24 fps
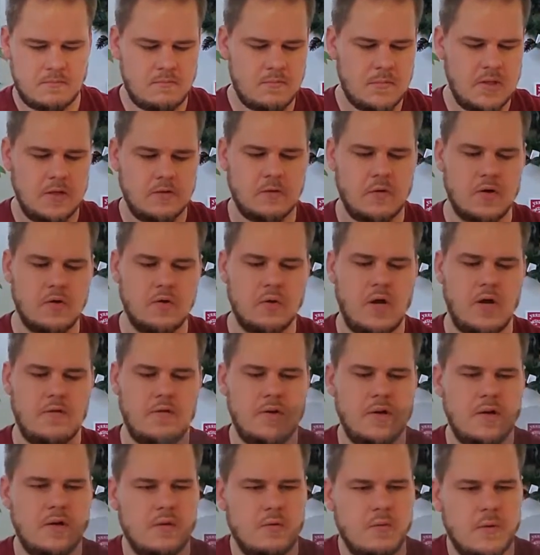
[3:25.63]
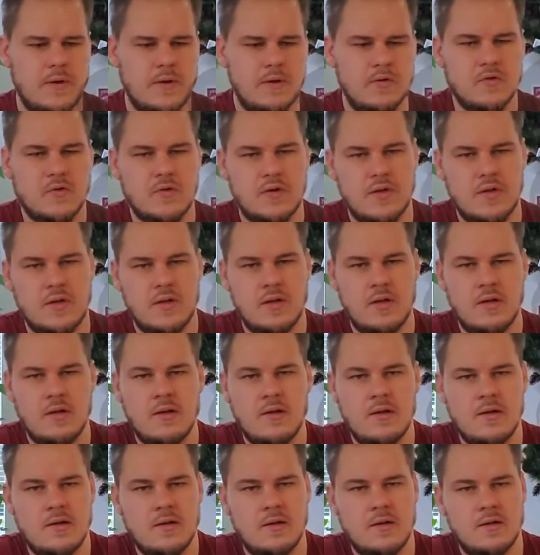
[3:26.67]
So I do have a little window screen
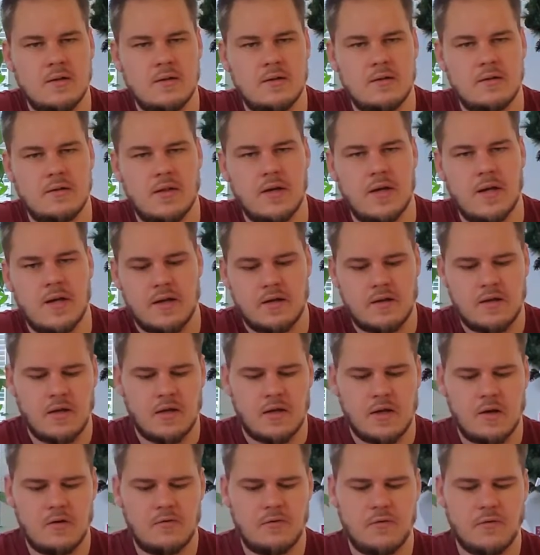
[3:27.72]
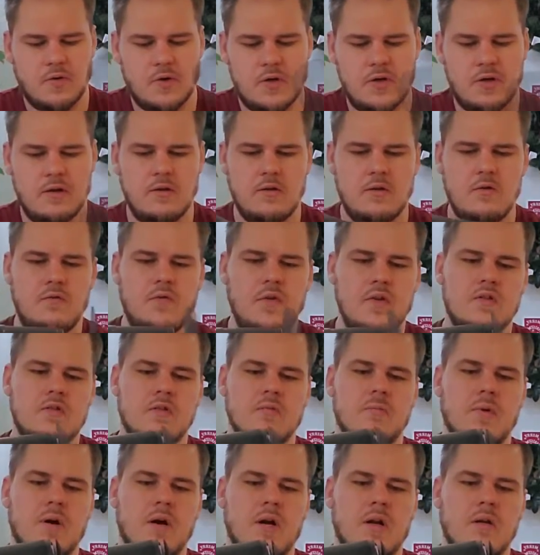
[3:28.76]
that I cut out for it. It fits the
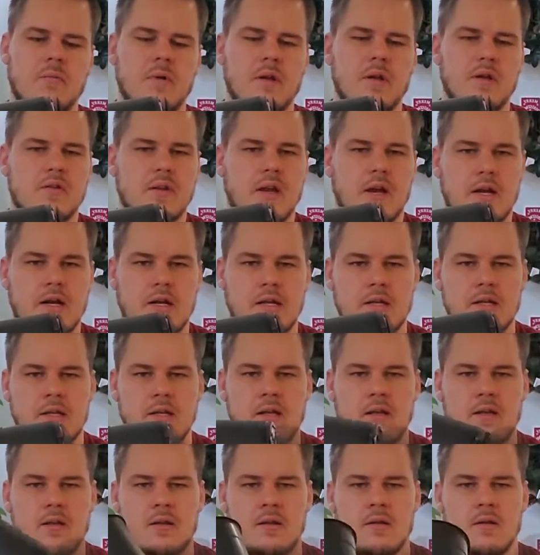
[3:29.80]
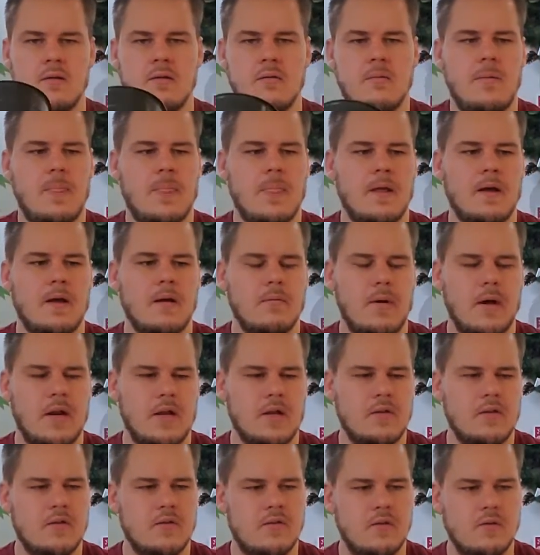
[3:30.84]
bottom exactly. I like
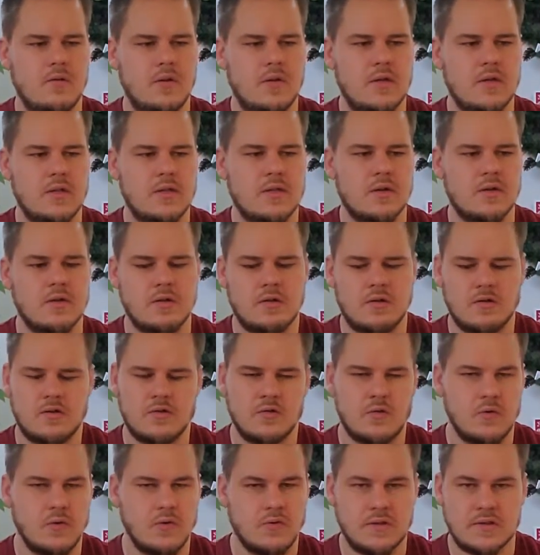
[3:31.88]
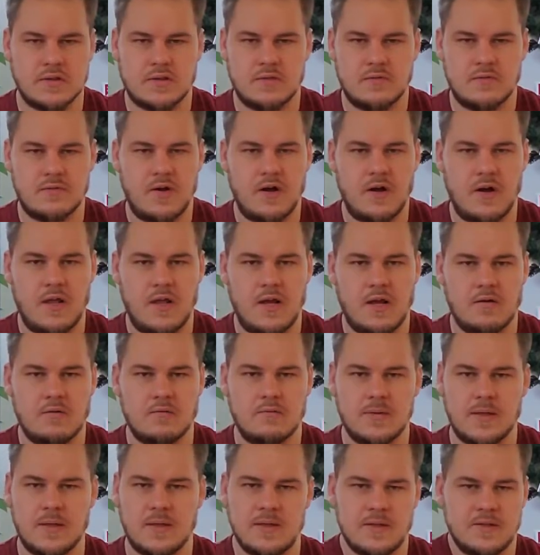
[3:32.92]
to do this so that the soil doesn't fall out,
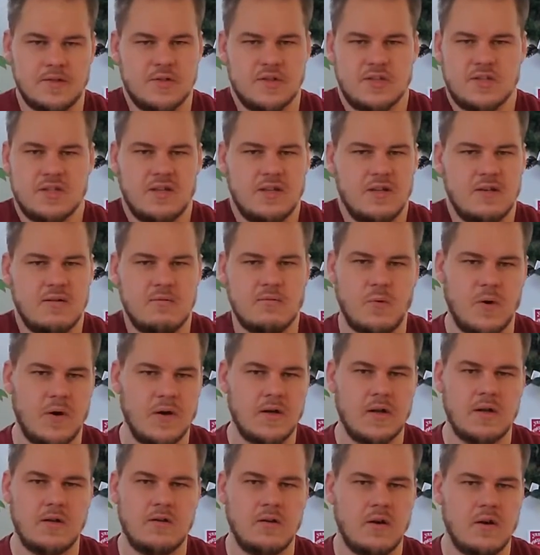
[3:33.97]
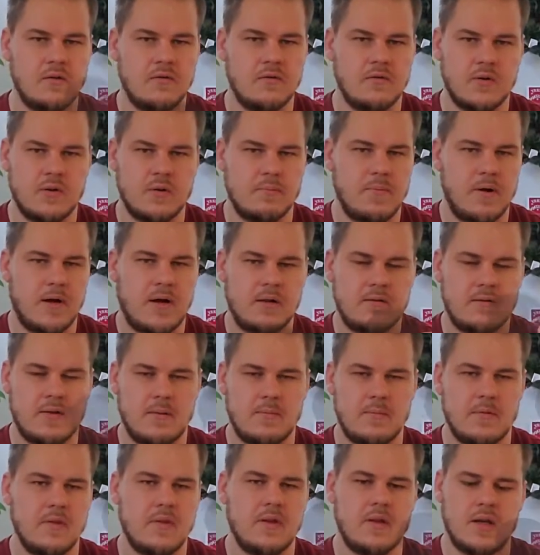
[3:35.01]
and it's just a one and done for the pot type
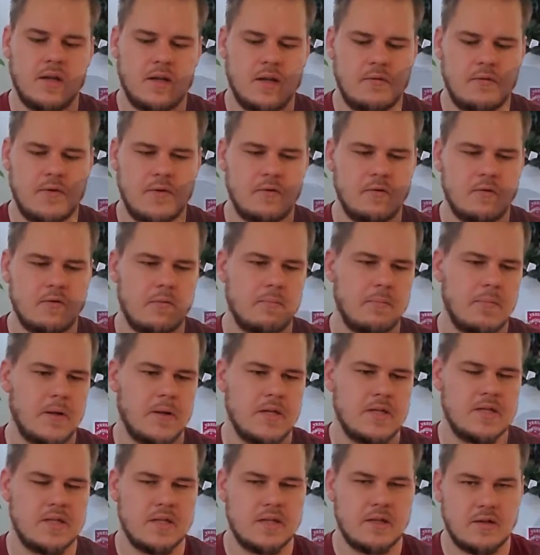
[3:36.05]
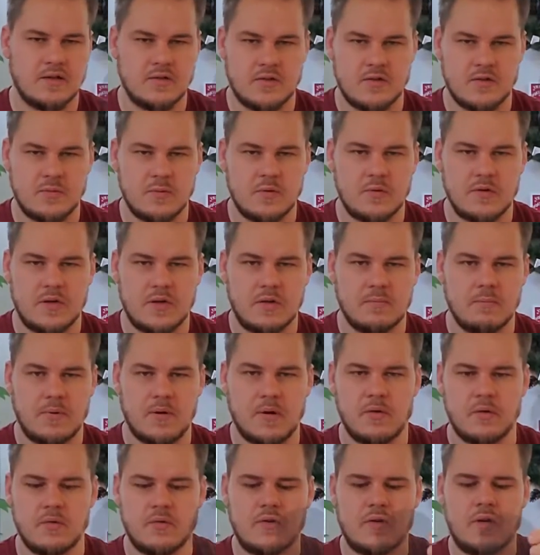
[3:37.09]
of thing. I never have to replace it because this won't
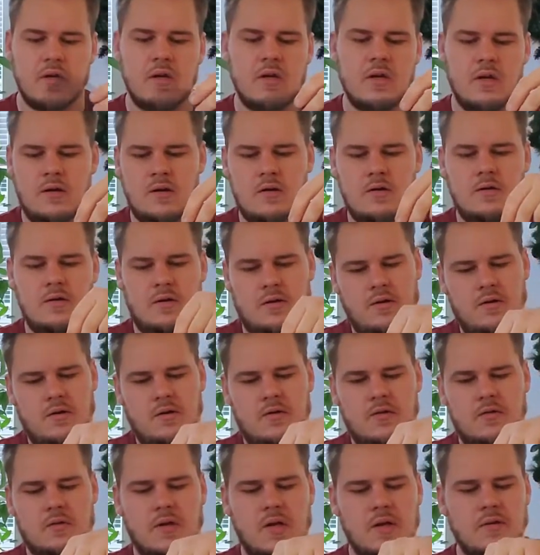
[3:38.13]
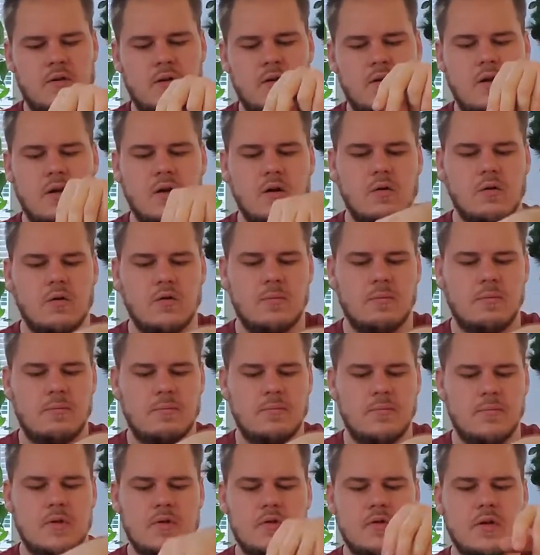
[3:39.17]
decompose. So that's gonna go
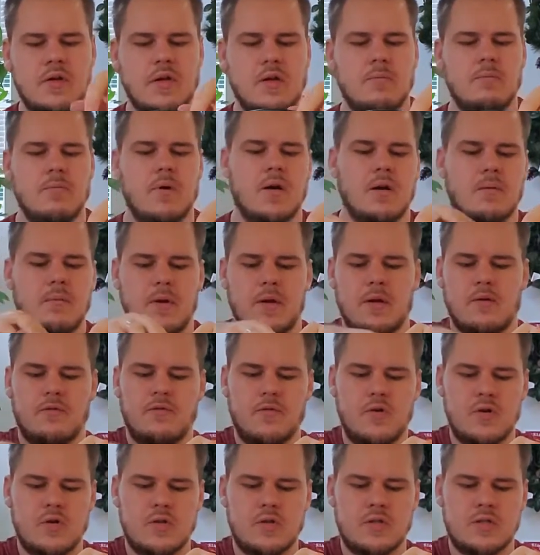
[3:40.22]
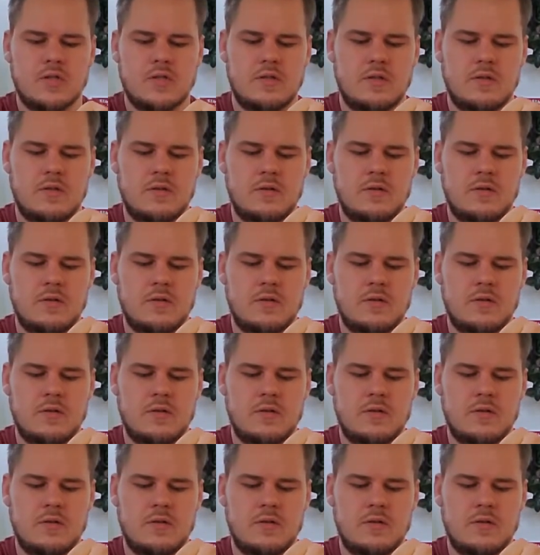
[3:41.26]
in this bottom here first.